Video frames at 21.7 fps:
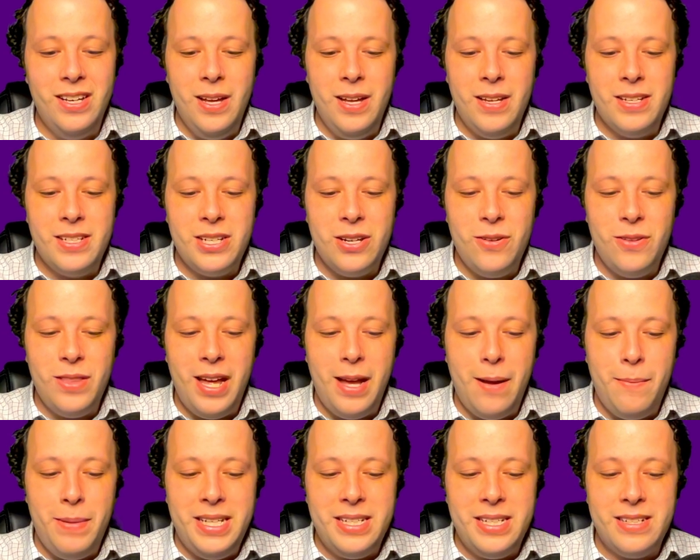so that
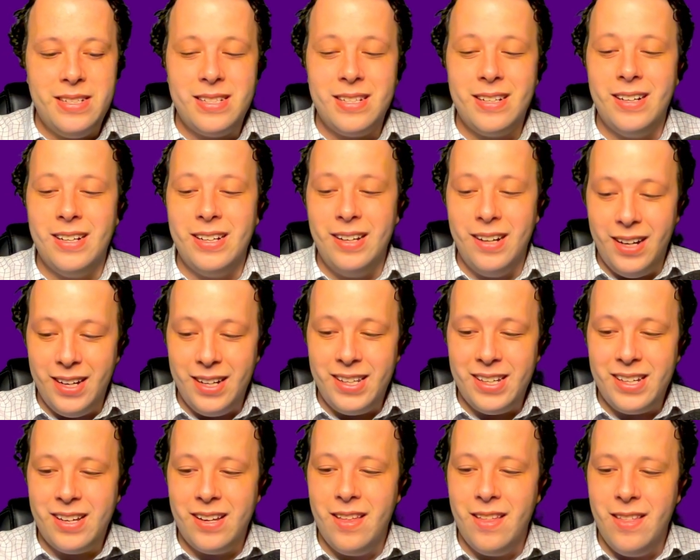means it's ionic.